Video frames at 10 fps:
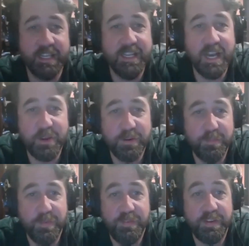another
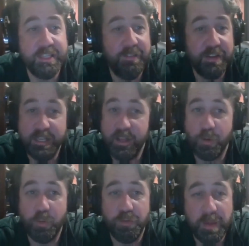if it's, if it's
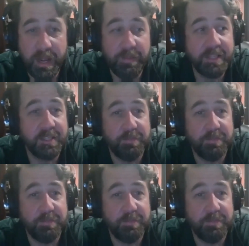another Wolfman, that's